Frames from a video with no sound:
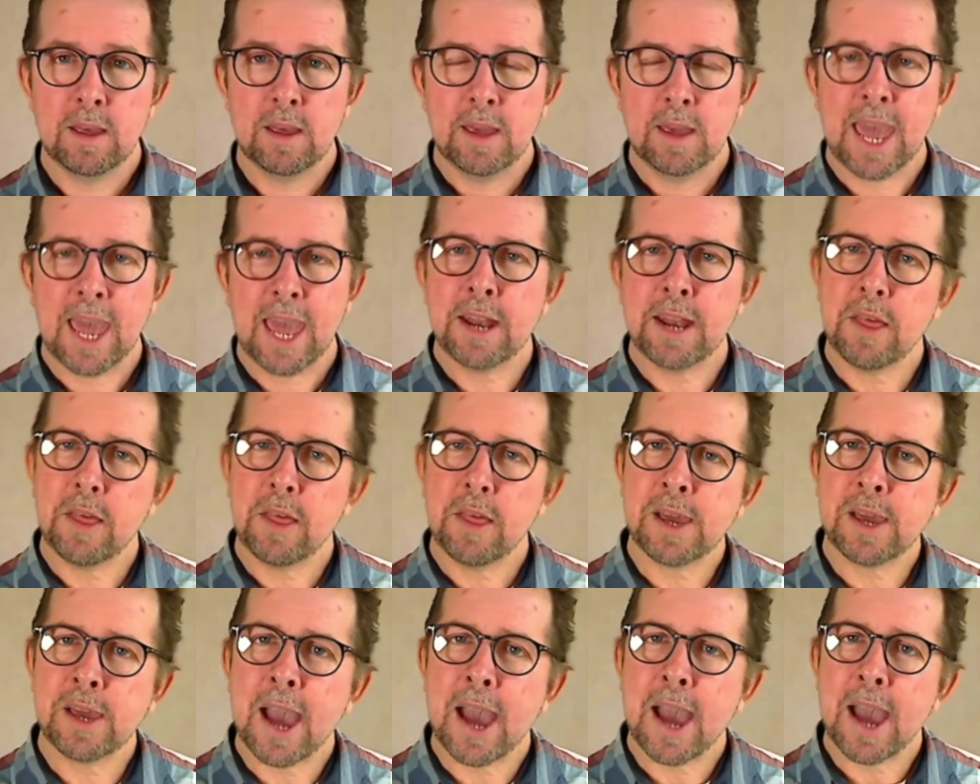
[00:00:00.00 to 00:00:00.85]
And
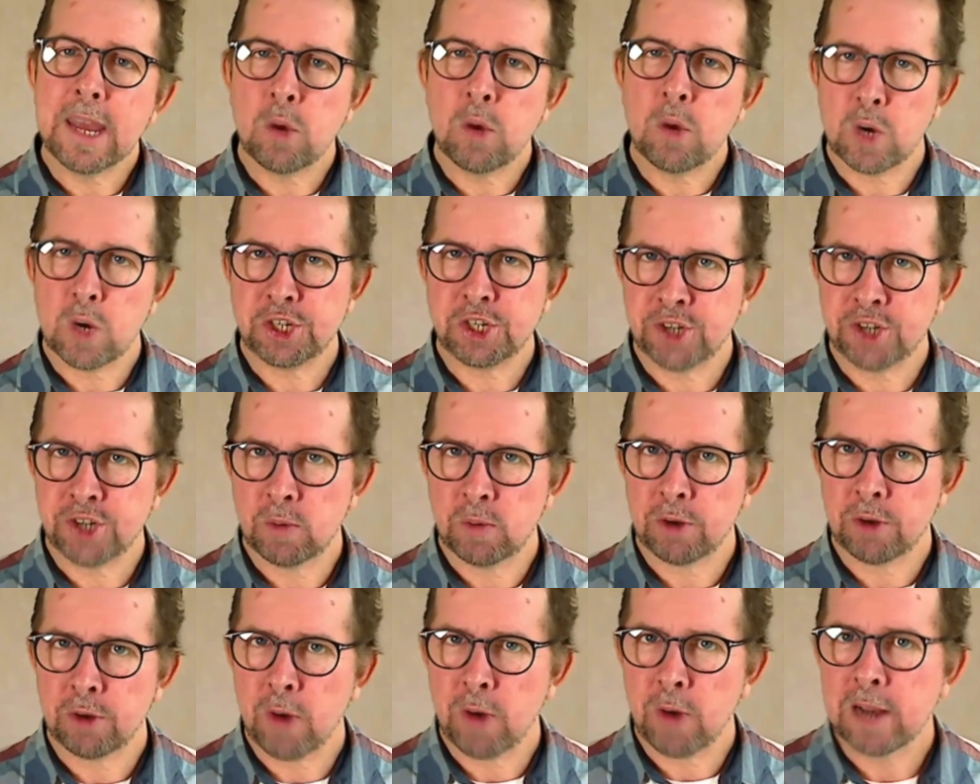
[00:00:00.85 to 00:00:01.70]
the guiding question
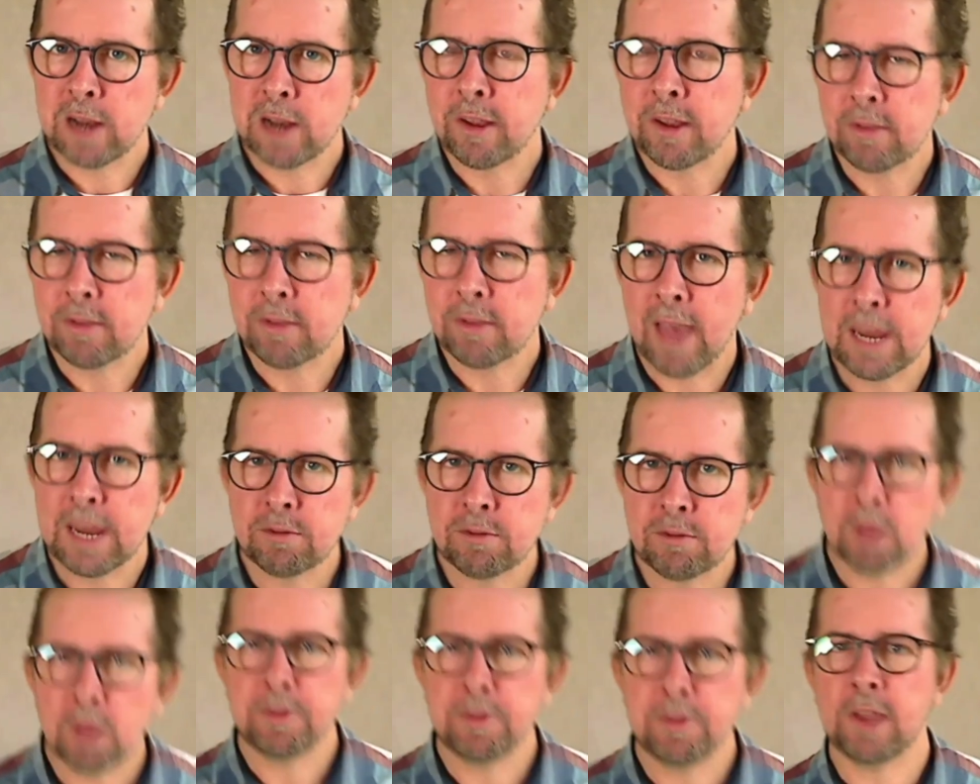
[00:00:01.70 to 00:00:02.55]
when trying to decide if
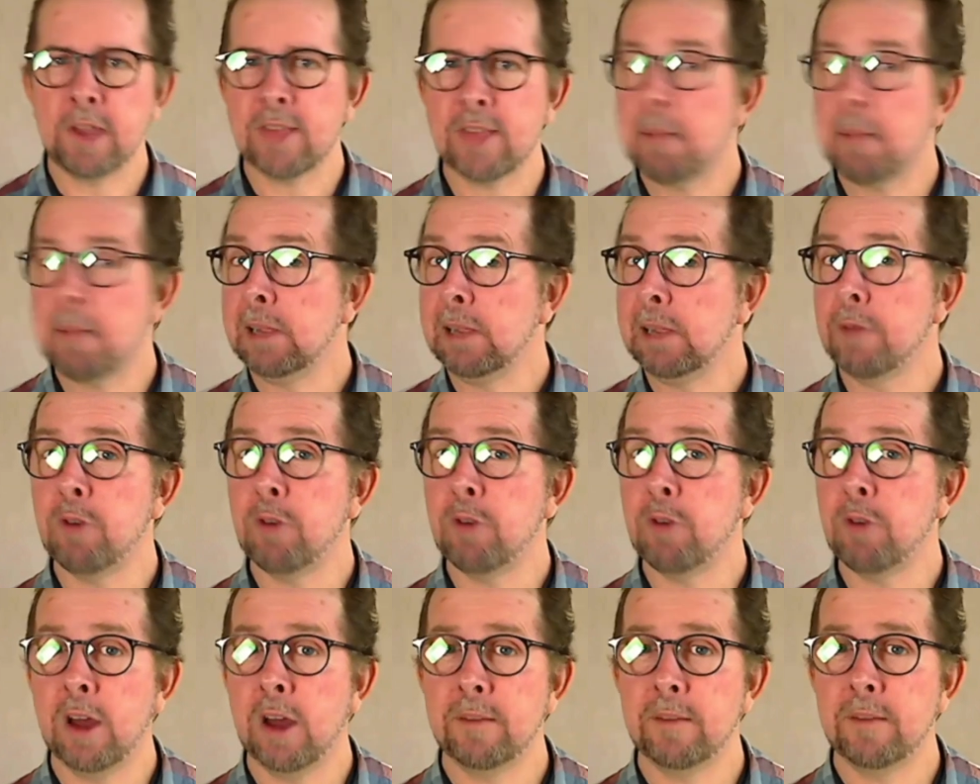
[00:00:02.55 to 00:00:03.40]
something is MLF
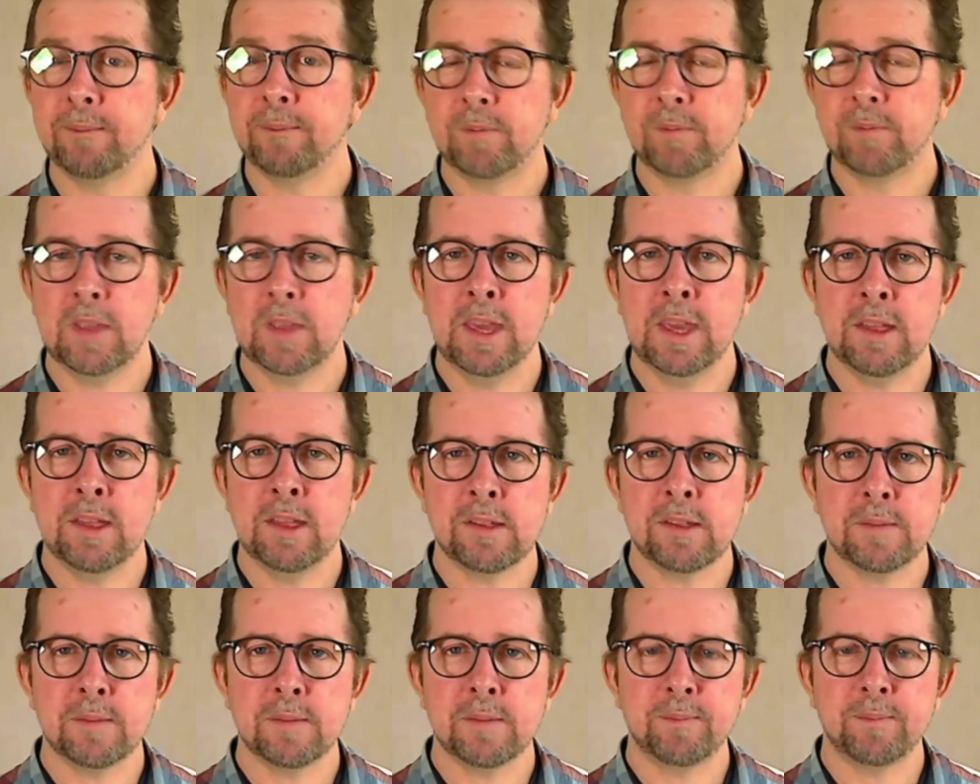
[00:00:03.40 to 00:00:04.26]
or not
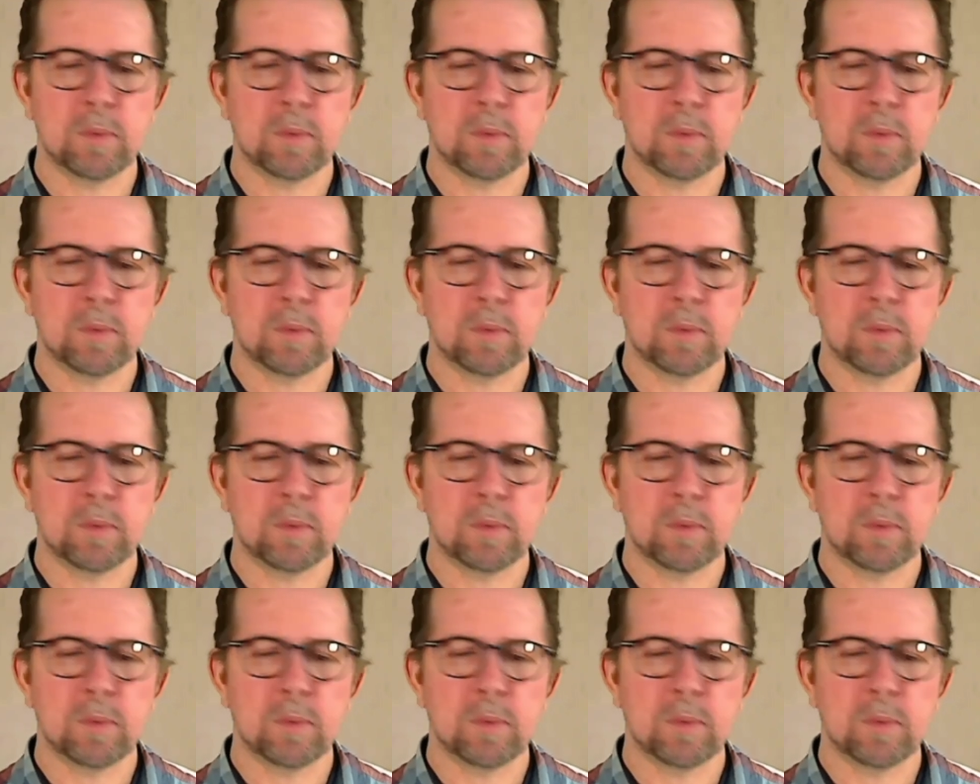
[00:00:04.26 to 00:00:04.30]
is,